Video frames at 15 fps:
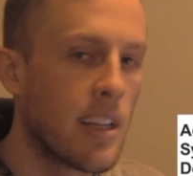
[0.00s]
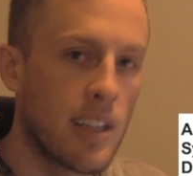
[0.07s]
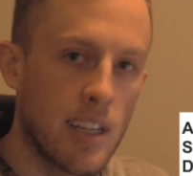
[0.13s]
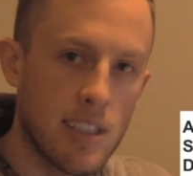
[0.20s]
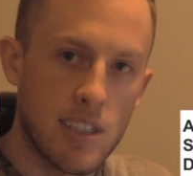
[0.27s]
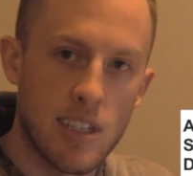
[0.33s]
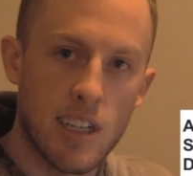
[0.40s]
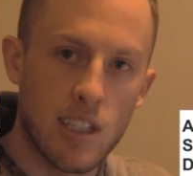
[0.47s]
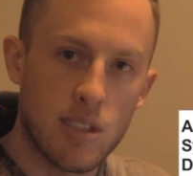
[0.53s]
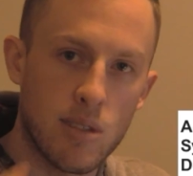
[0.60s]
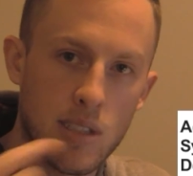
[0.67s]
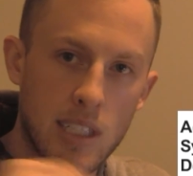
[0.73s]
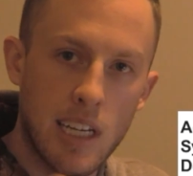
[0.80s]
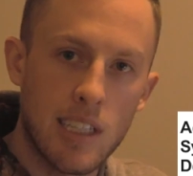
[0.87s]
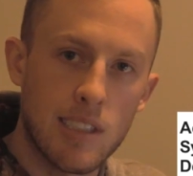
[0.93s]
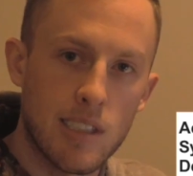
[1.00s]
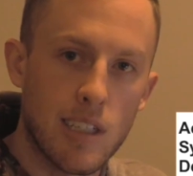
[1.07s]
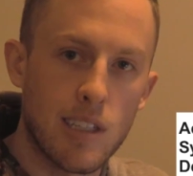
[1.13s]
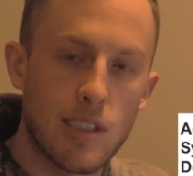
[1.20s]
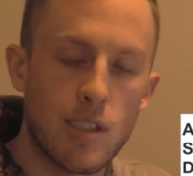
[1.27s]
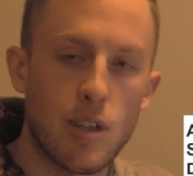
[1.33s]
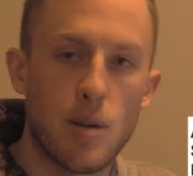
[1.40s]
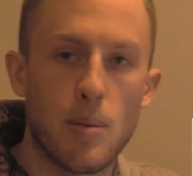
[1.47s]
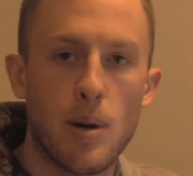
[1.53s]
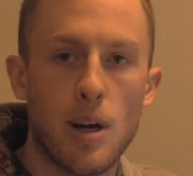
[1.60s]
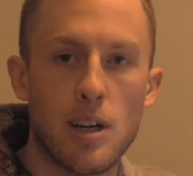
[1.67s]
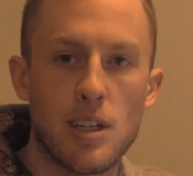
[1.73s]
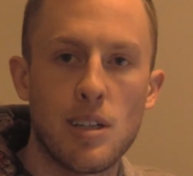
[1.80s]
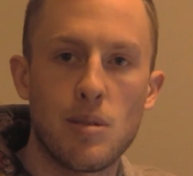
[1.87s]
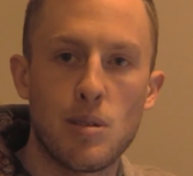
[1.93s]
That's an extra 10 cents in our
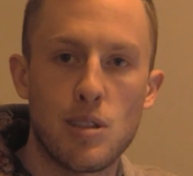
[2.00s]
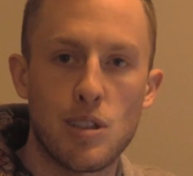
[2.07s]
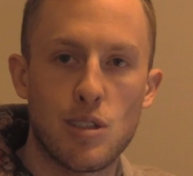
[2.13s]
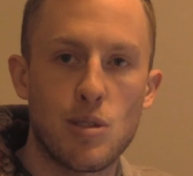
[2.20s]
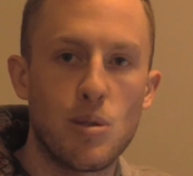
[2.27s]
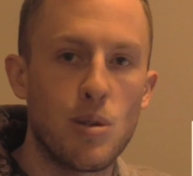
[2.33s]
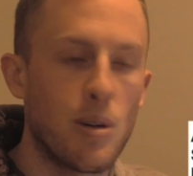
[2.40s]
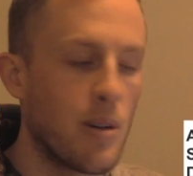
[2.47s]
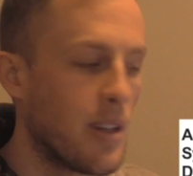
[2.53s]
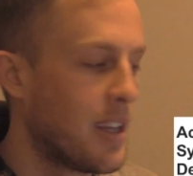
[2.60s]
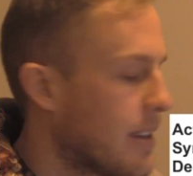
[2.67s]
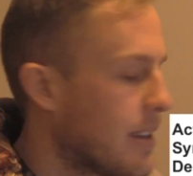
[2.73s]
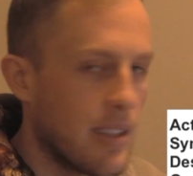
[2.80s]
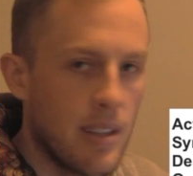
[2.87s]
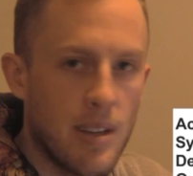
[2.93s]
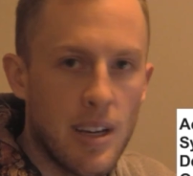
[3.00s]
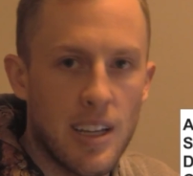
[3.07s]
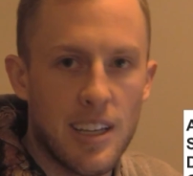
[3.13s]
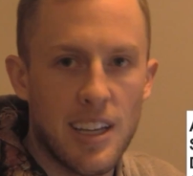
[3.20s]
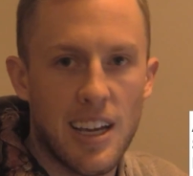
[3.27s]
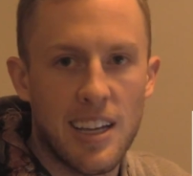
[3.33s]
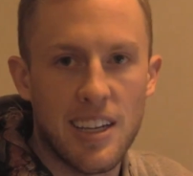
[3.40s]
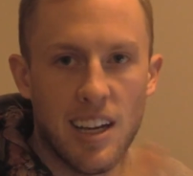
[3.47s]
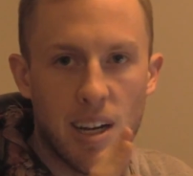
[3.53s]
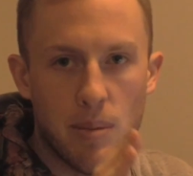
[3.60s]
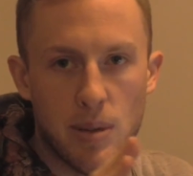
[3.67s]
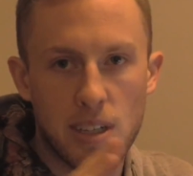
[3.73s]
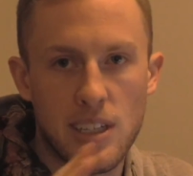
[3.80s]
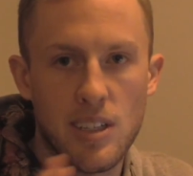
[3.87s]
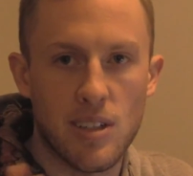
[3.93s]
pocket, which is cool, and not a
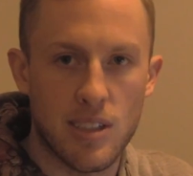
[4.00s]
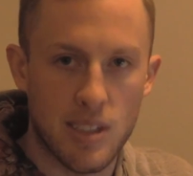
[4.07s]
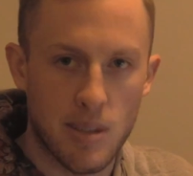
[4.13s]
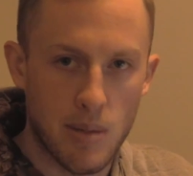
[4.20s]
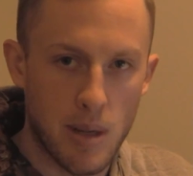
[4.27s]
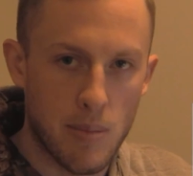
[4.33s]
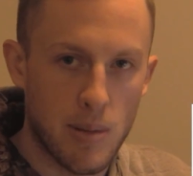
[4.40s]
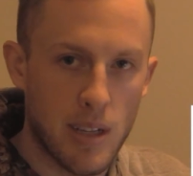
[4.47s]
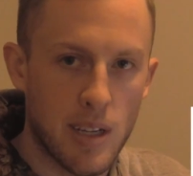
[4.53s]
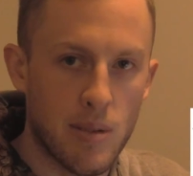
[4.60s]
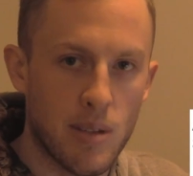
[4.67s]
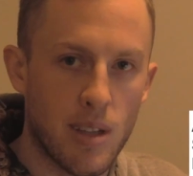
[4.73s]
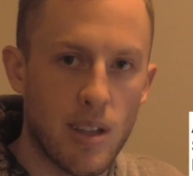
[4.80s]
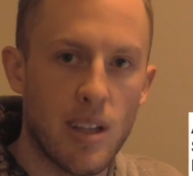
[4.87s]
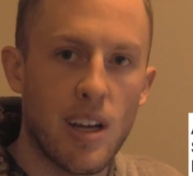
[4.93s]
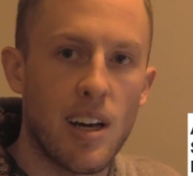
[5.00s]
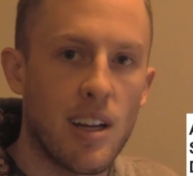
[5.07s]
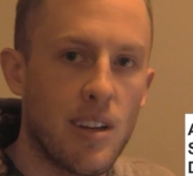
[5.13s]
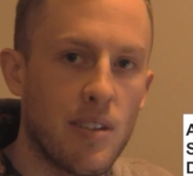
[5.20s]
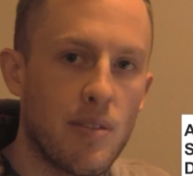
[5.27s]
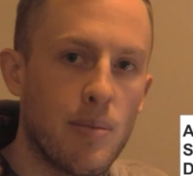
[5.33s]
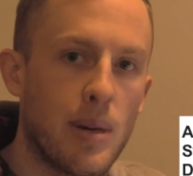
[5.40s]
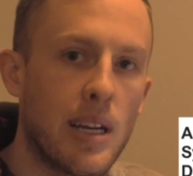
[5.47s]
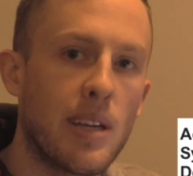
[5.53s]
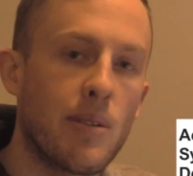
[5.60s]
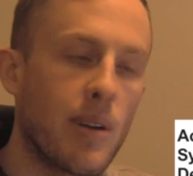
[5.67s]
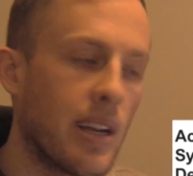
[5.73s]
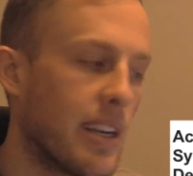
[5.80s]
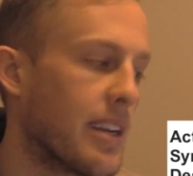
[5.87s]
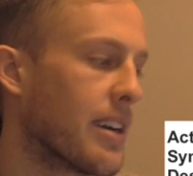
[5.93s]
big deal because I'm not playing with a lot of money
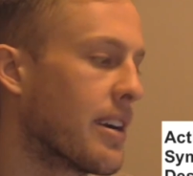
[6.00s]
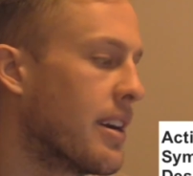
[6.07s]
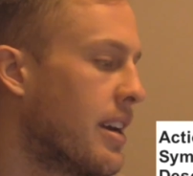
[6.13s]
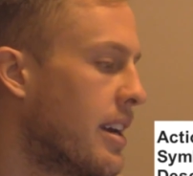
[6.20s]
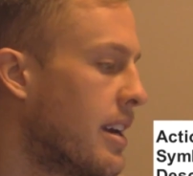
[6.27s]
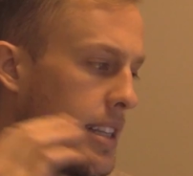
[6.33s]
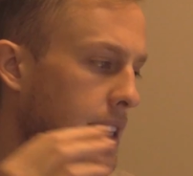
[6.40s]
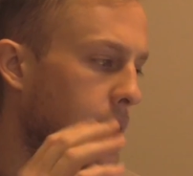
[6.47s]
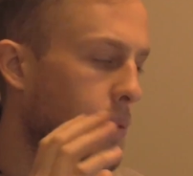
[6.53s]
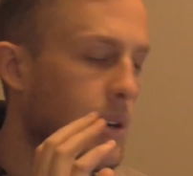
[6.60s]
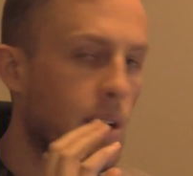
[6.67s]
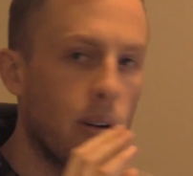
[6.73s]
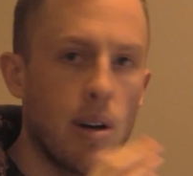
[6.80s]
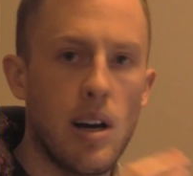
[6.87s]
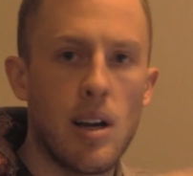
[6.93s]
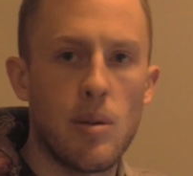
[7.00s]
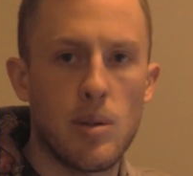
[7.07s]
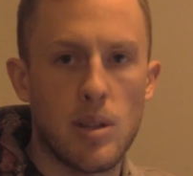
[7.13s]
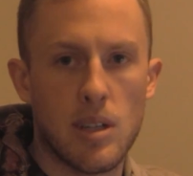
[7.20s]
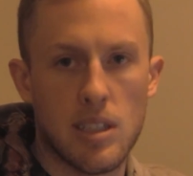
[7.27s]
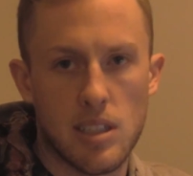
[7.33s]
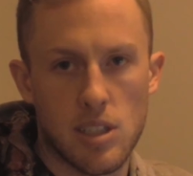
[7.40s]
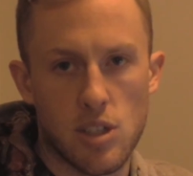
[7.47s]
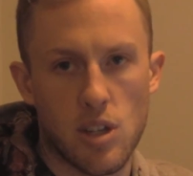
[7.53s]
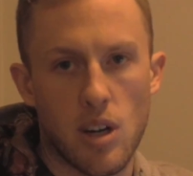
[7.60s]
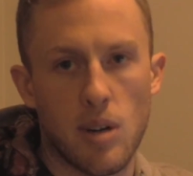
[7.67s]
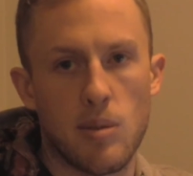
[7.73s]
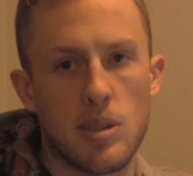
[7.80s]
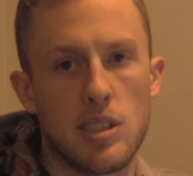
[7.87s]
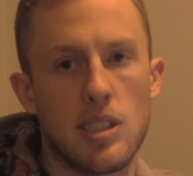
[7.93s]
right here. Then we go out and we look at the chart
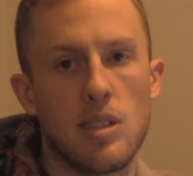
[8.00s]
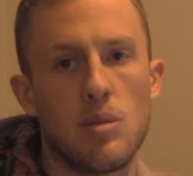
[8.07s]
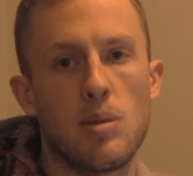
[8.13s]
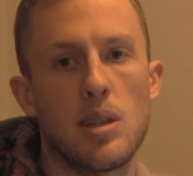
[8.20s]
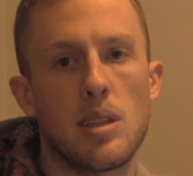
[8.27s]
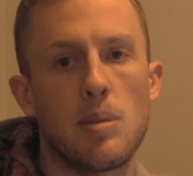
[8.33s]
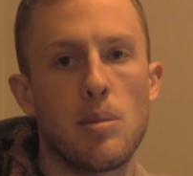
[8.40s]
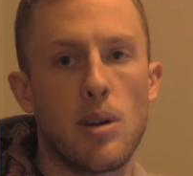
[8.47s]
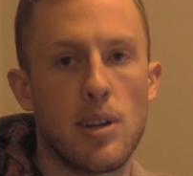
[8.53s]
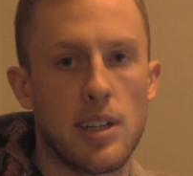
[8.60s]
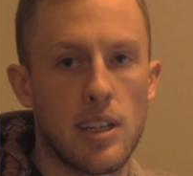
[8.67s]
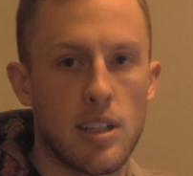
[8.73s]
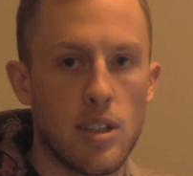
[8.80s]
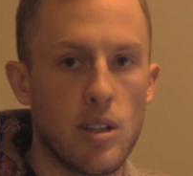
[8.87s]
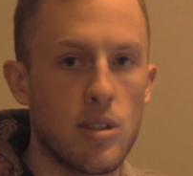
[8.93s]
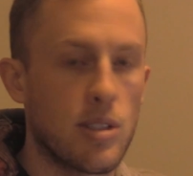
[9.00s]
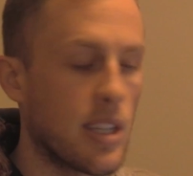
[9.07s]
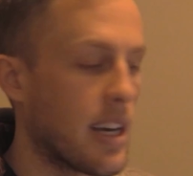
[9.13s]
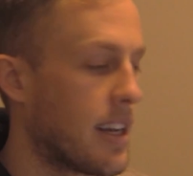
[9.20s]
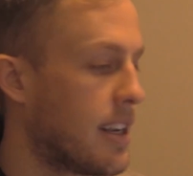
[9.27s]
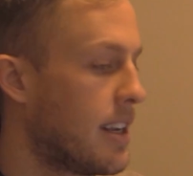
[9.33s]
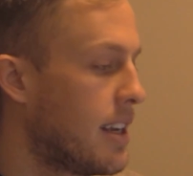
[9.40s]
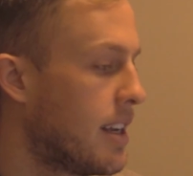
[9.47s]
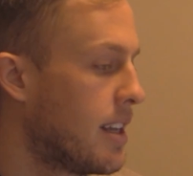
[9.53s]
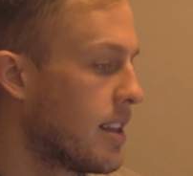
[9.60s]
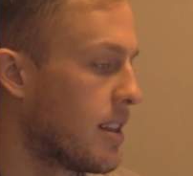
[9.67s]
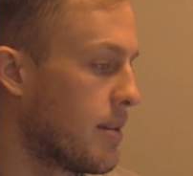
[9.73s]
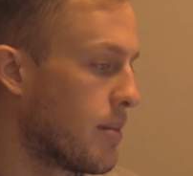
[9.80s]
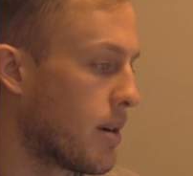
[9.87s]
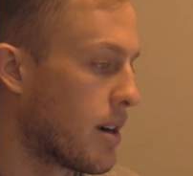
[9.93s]
and we see what the market closed at.
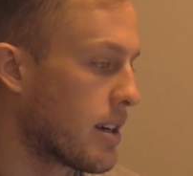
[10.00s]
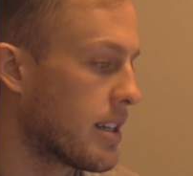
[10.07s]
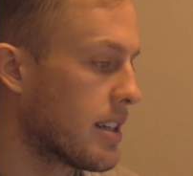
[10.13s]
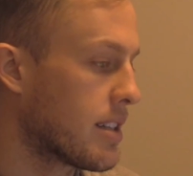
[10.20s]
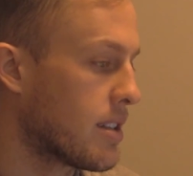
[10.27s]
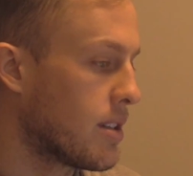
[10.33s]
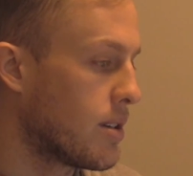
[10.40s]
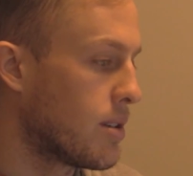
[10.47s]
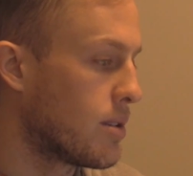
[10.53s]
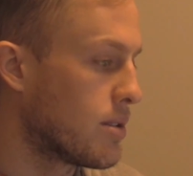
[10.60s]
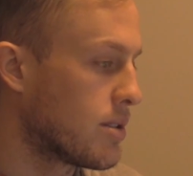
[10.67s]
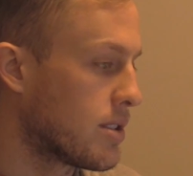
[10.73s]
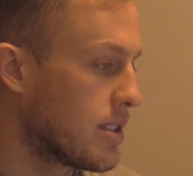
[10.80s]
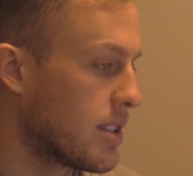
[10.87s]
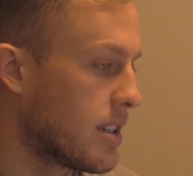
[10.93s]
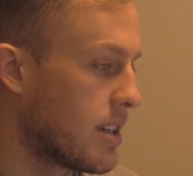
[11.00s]
The market closed